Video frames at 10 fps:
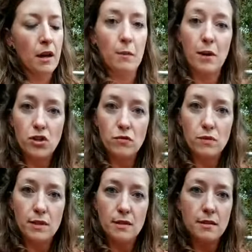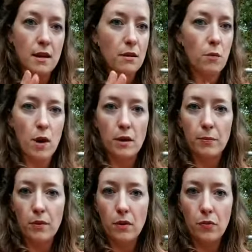abrasion resistant,
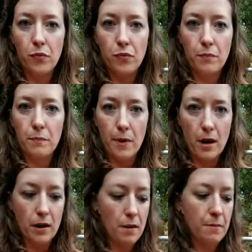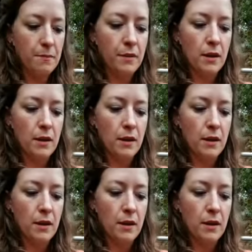waterproof bottom.